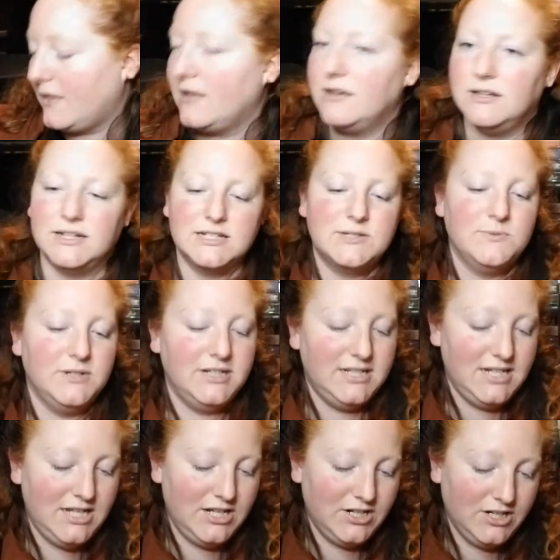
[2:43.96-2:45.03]
Next one
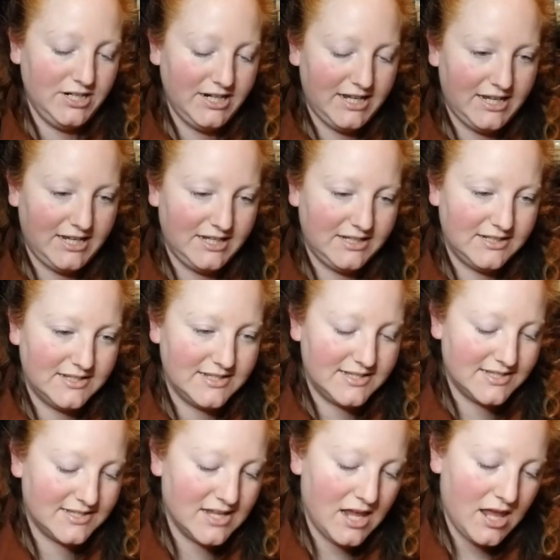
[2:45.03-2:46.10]
in here
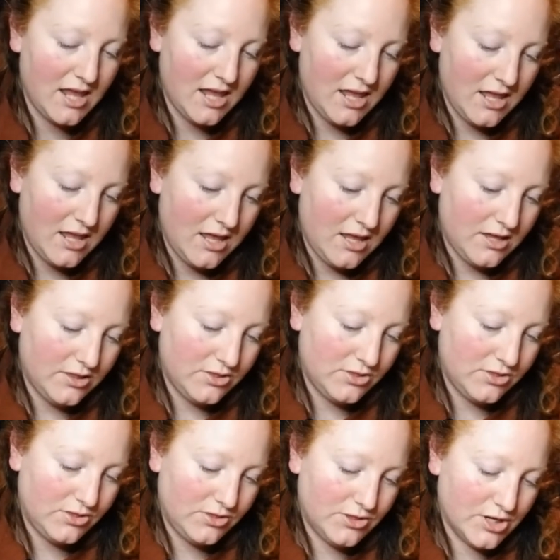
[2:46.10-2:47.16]
is
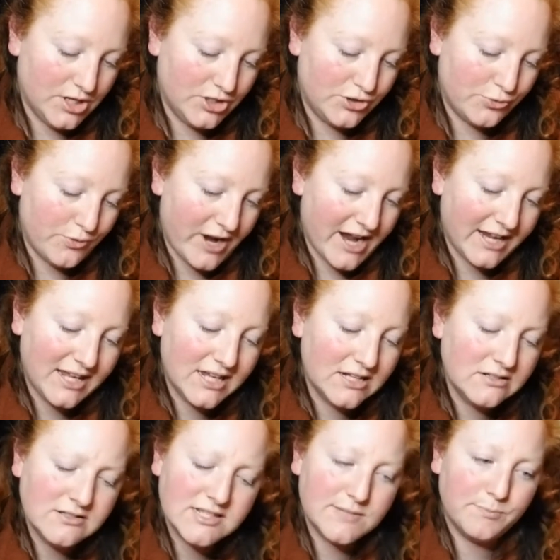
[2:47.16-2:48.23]
The
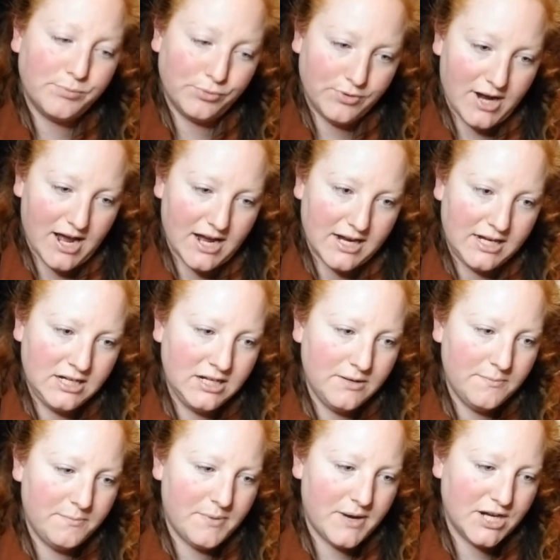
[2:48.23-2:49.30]
Dragon's Bride
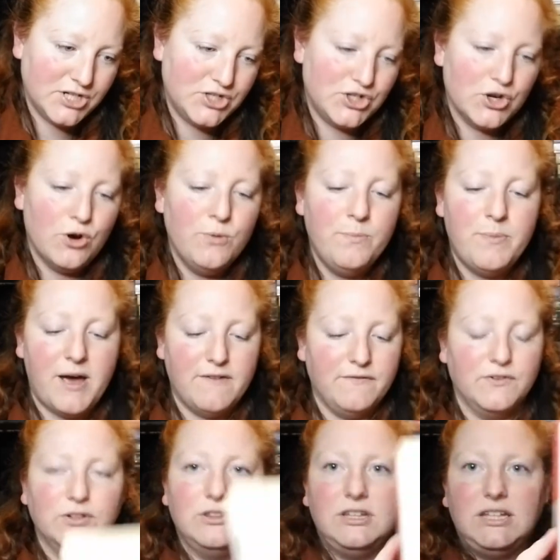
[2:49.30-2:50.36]
by Jo
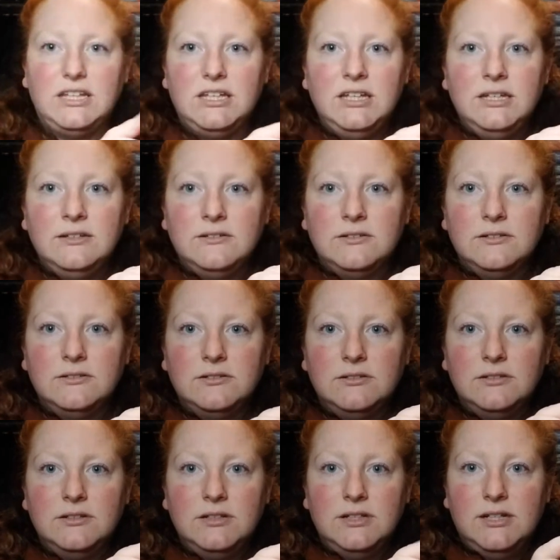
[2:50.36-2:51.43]
Beverly.
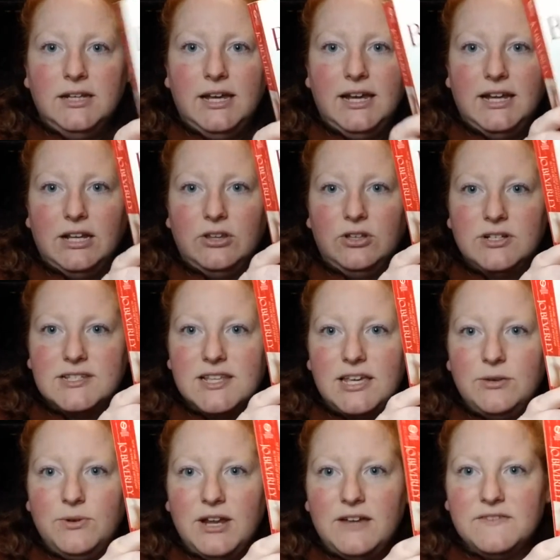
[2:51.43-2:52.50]
And it looks like
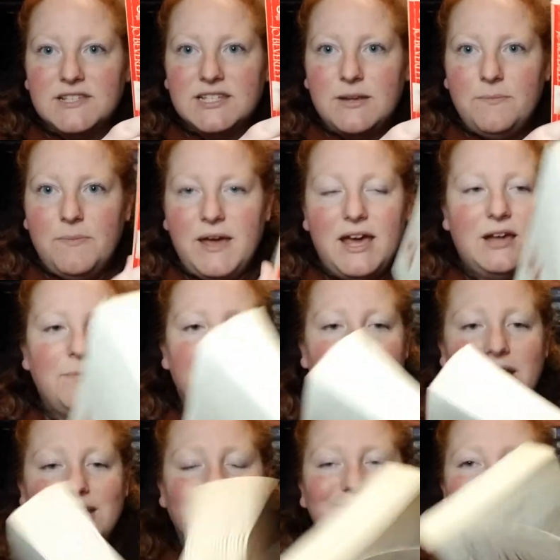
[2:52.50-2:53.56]
it would have a step back,
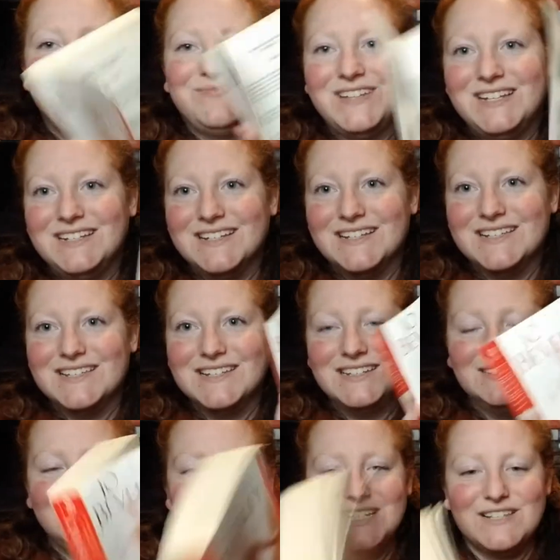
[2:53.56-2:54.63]
but it
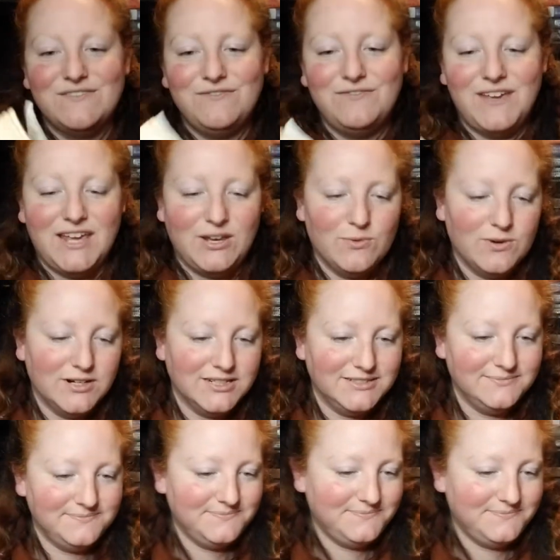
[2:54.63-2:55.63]
doesn't. It's a fake one.